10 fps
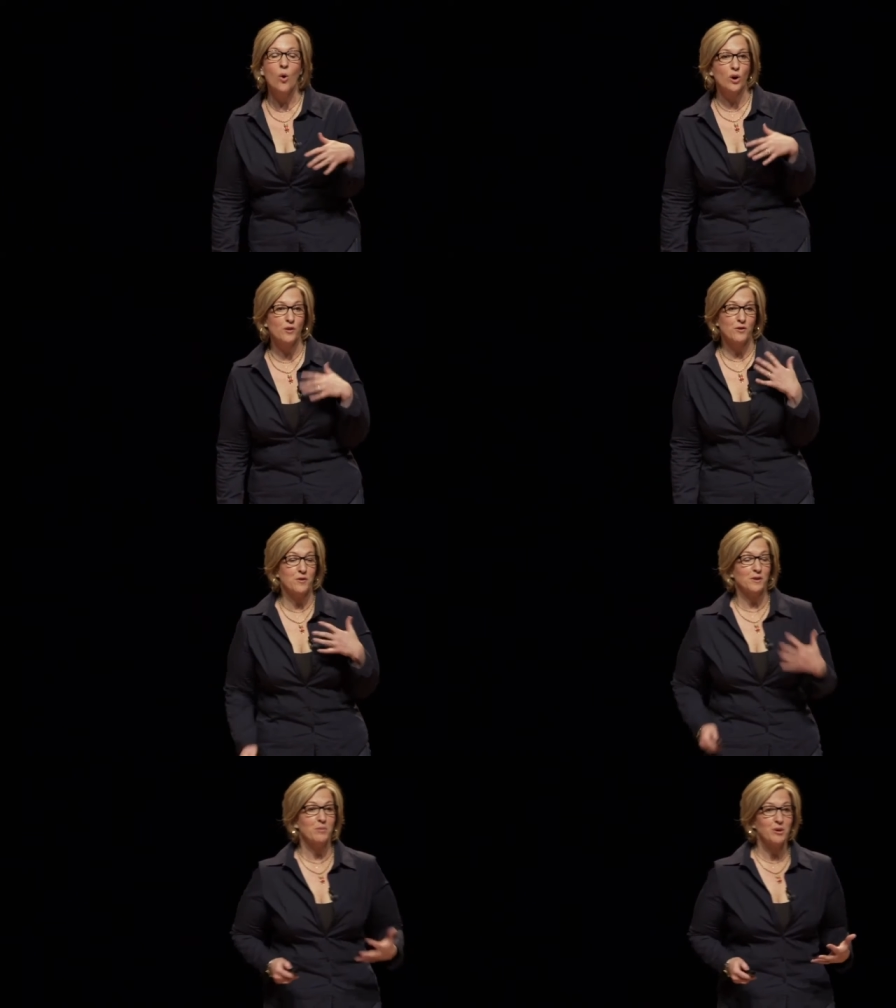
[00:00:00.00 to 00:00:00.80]
or if
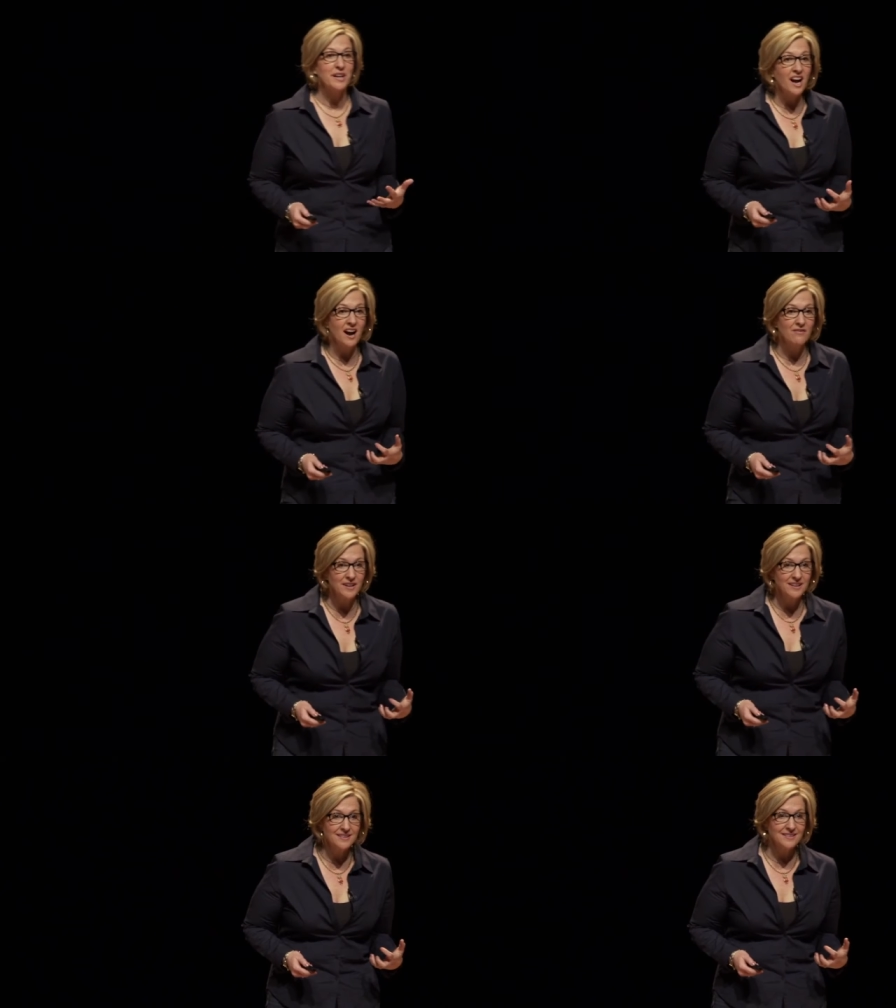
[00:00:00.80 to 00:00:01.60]
you're feeling pretty
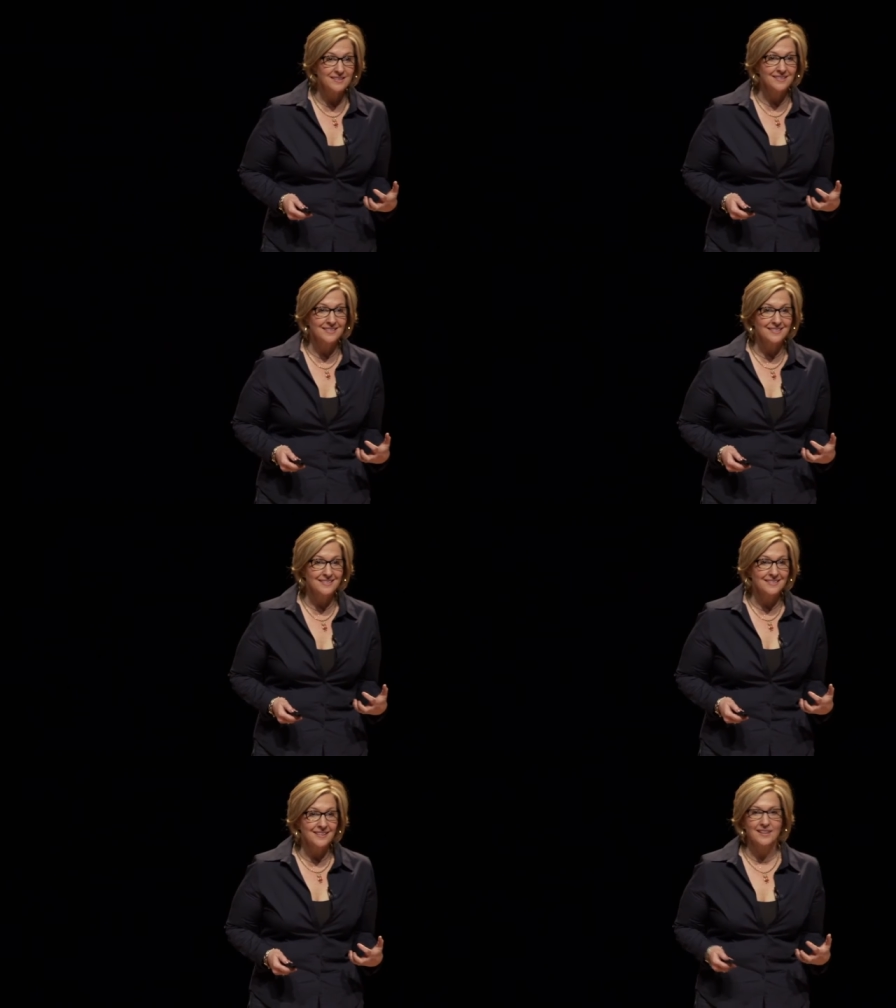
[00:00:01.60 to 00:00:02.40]
confident.
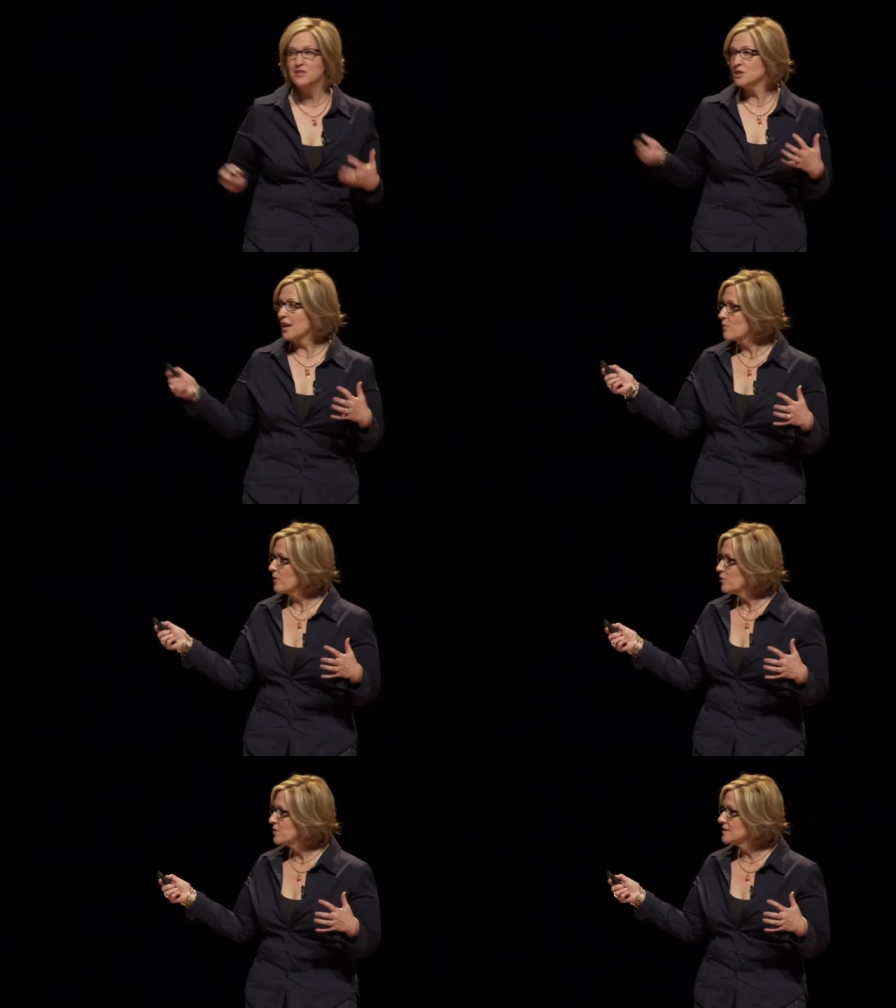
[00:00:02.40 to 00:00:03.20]
Like this is I
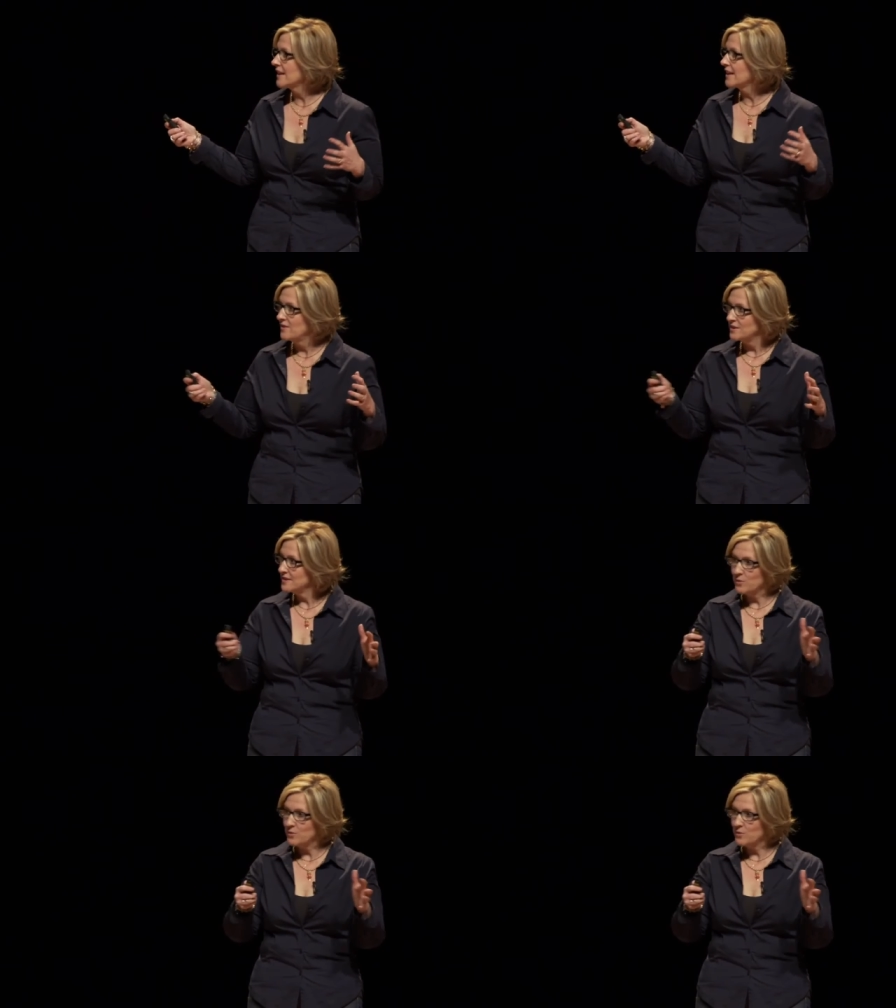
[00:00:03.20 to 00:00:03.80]
went through this like a,